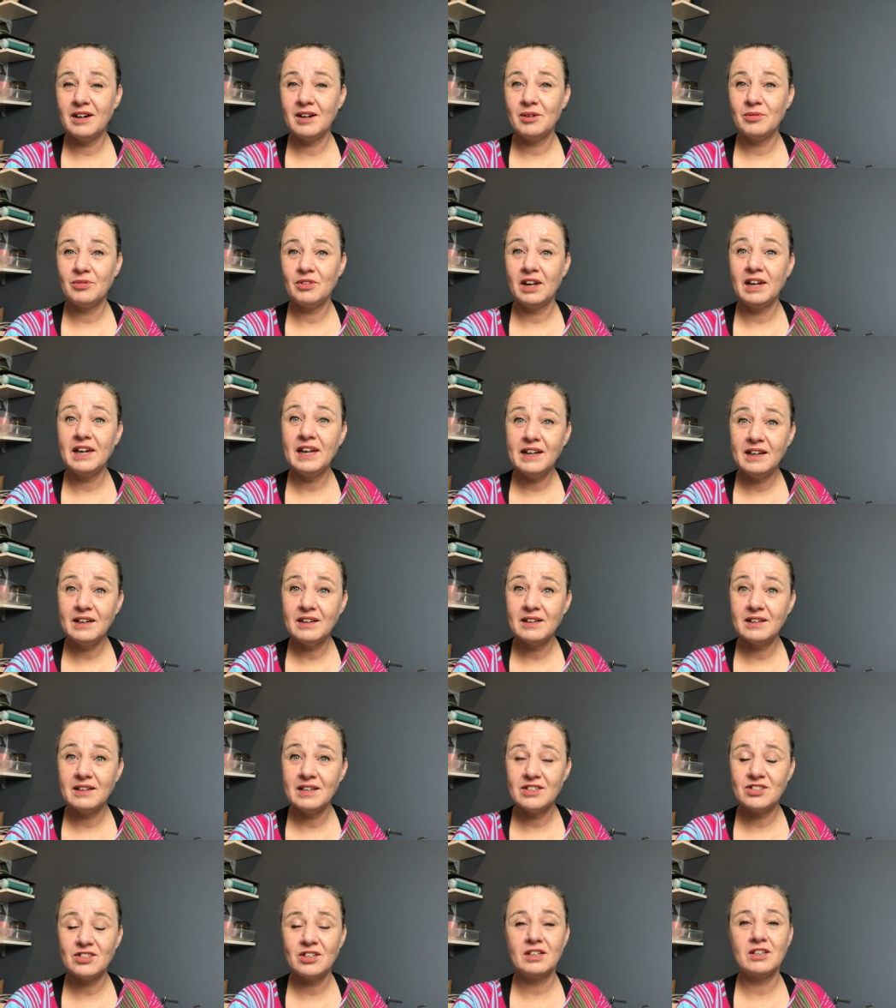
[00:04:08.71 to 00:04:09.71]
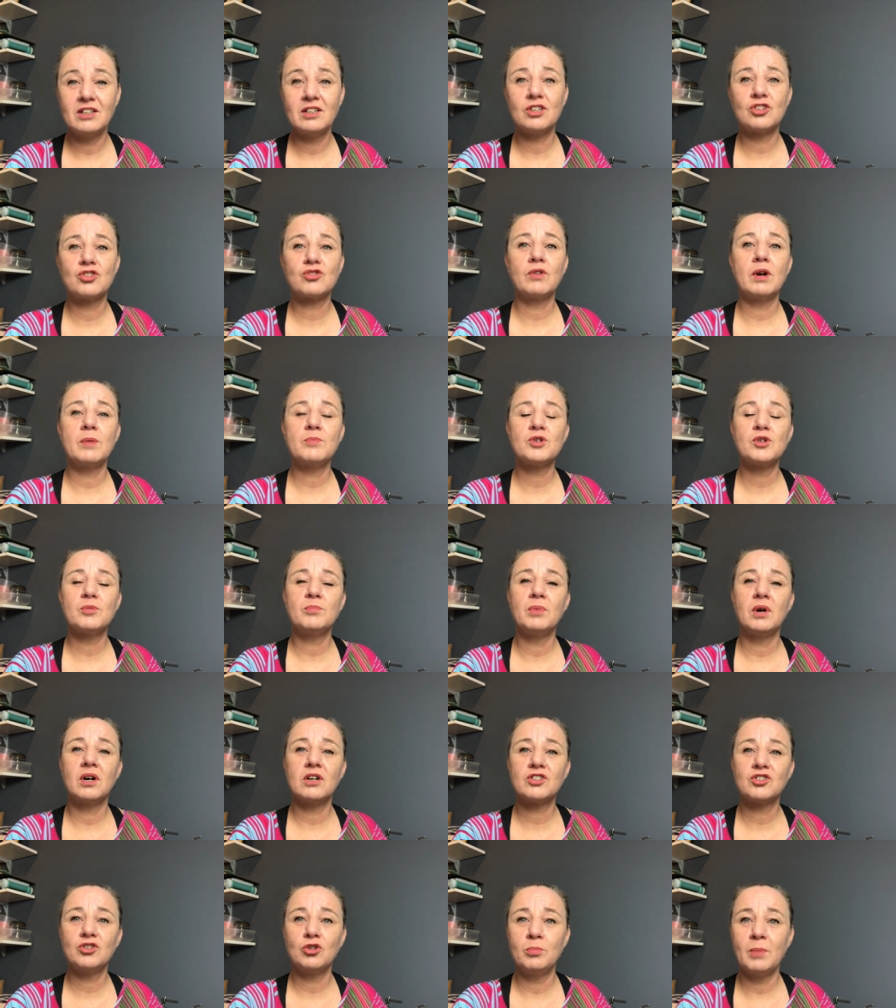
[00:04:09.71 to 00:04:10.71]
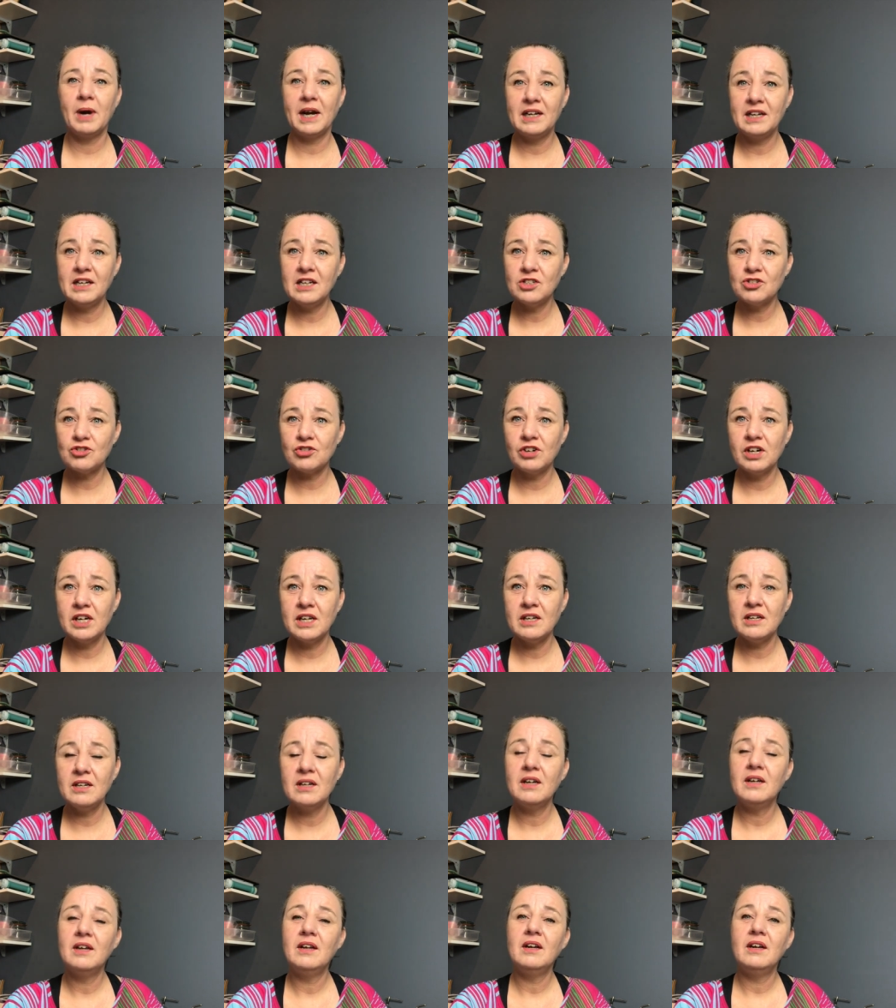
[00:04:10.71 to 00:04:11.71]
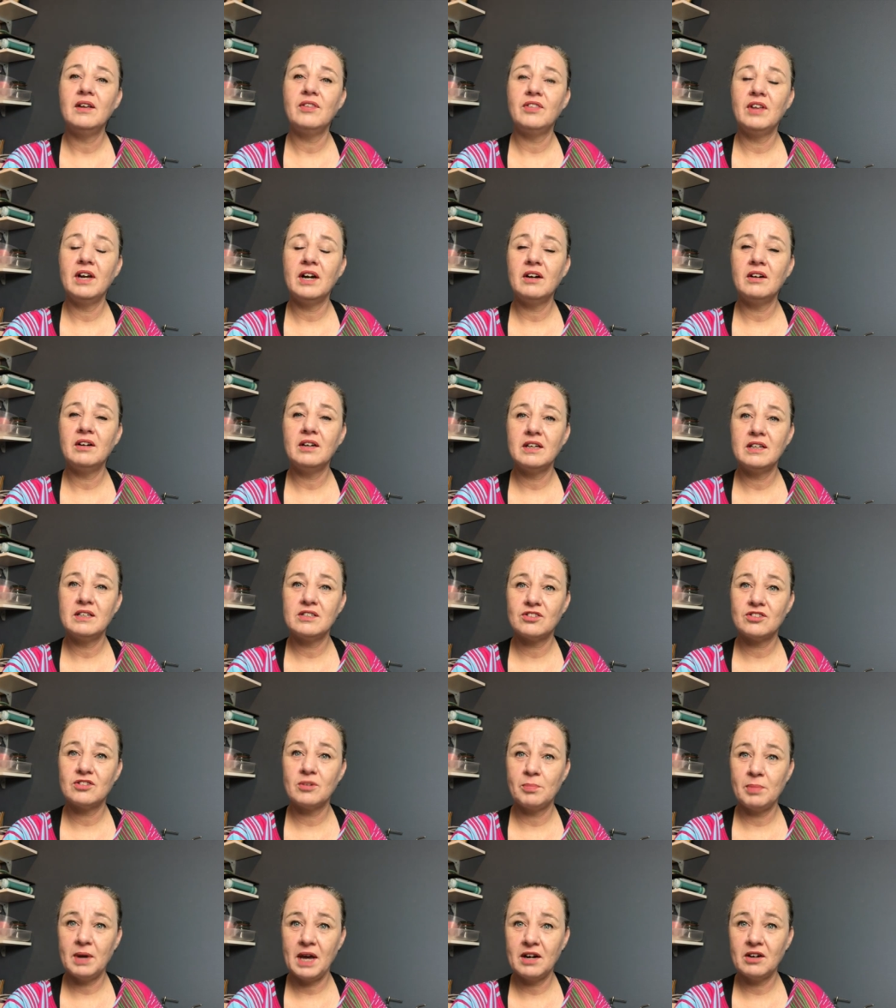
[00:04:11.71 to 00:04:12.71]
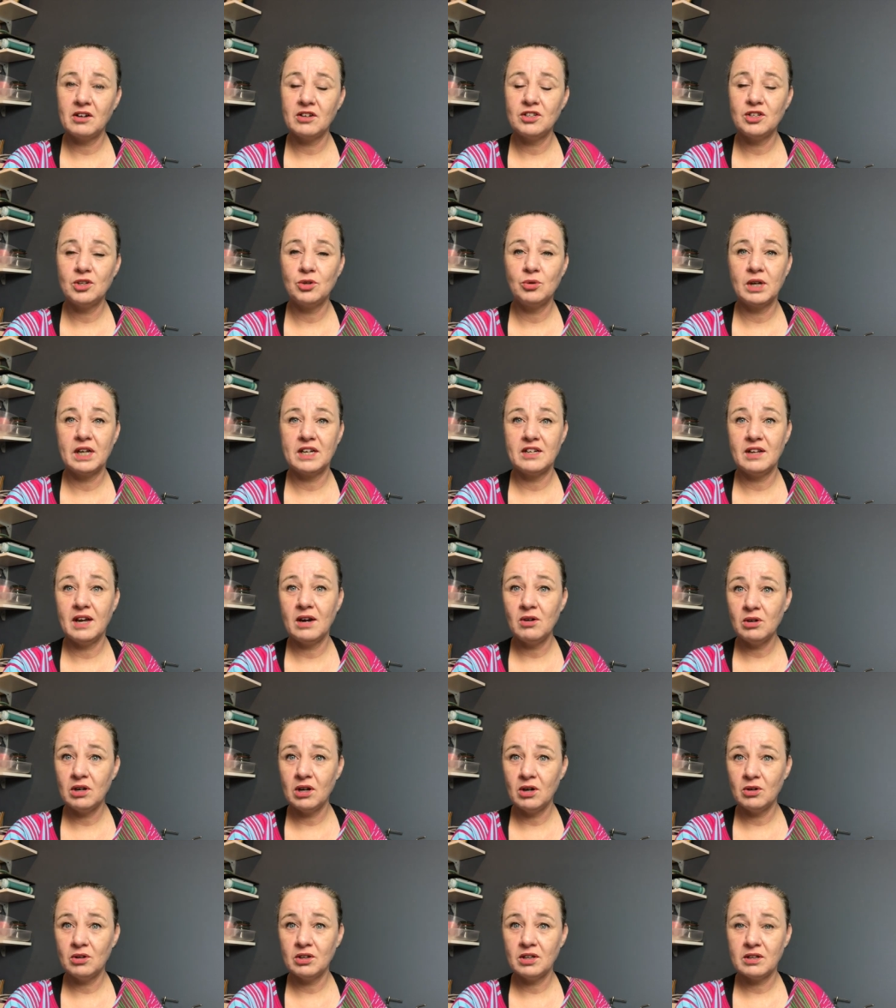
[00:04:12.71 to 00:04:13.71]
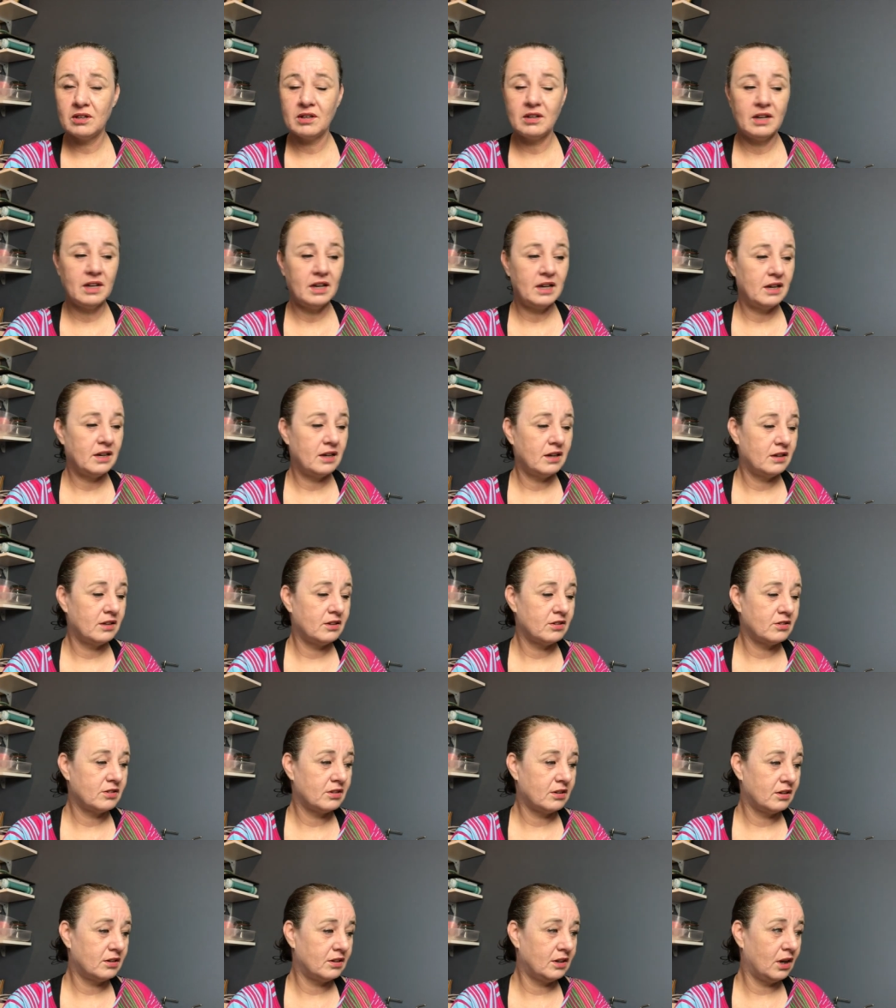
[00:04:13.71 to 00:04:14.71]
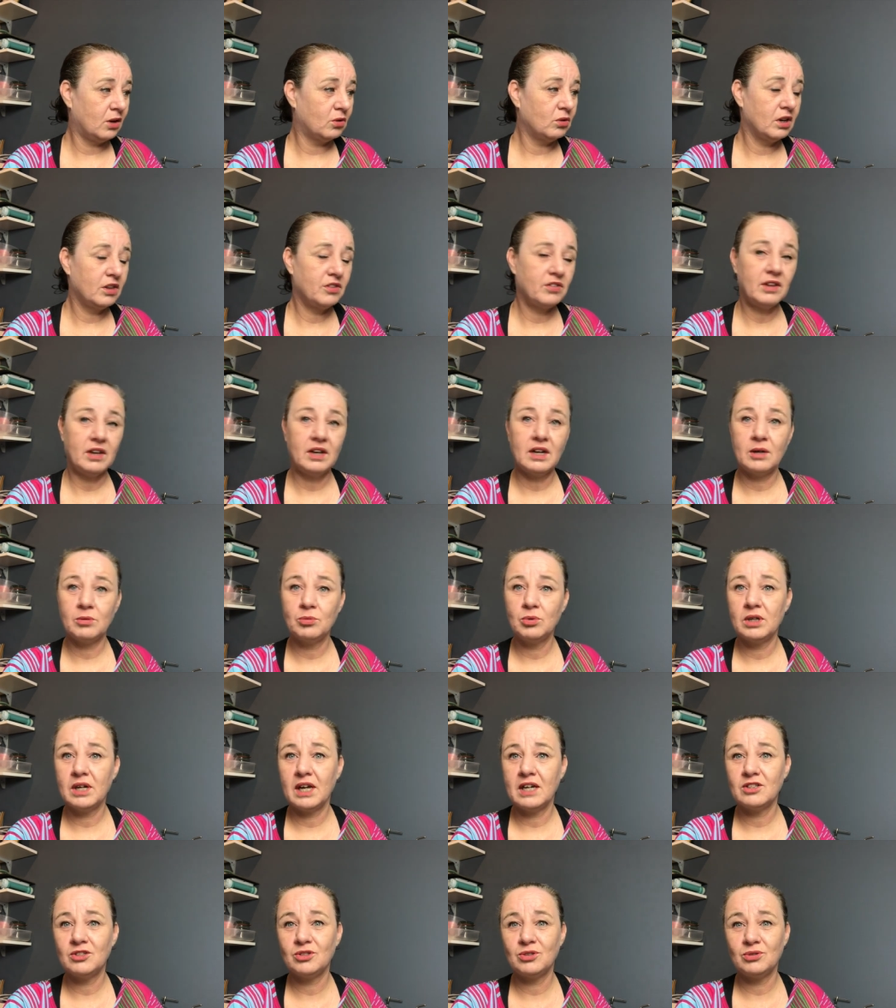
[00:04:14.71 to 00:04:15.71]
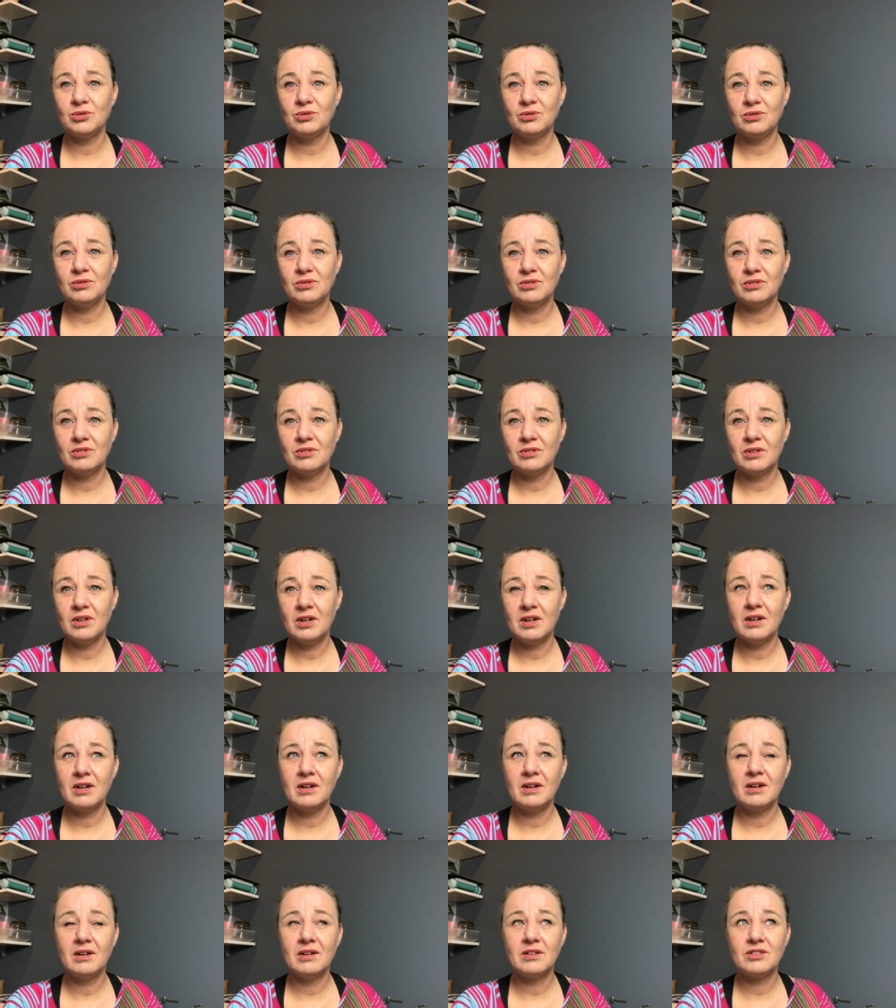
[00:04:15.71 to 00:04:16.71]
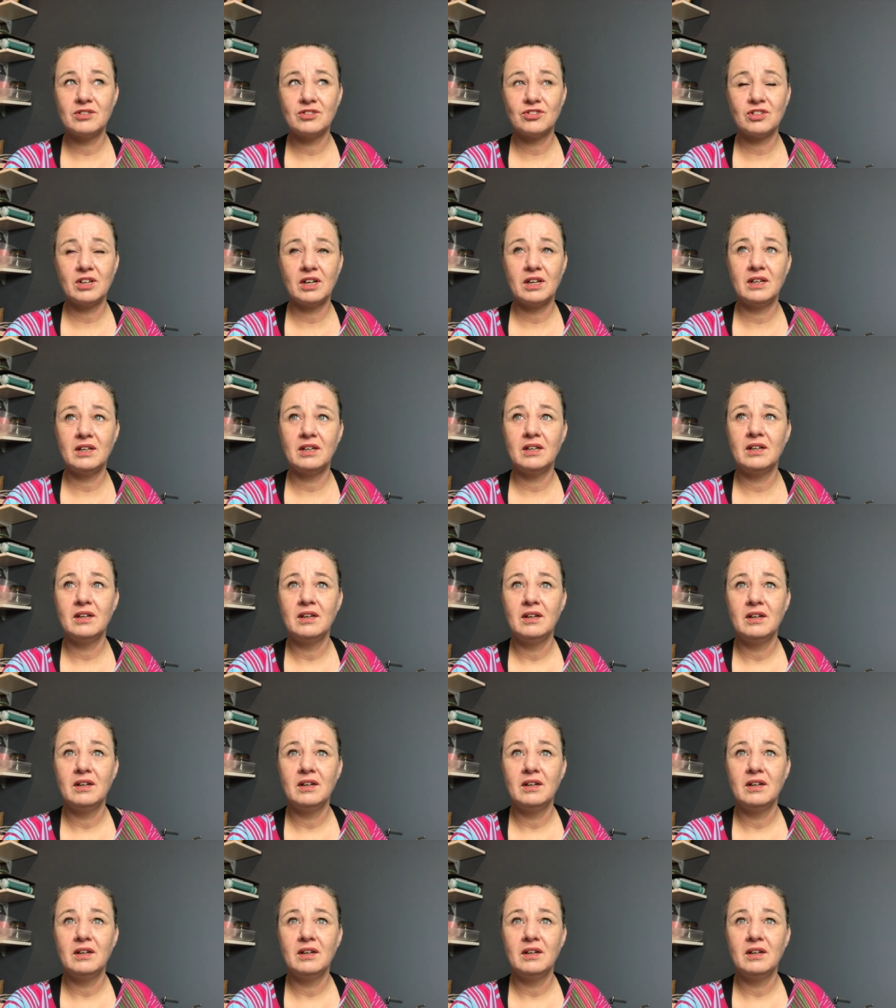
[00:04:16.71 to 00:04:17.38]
The link is in the description box to my link tree. There is the pattern you can download. And the only thing I would like to say,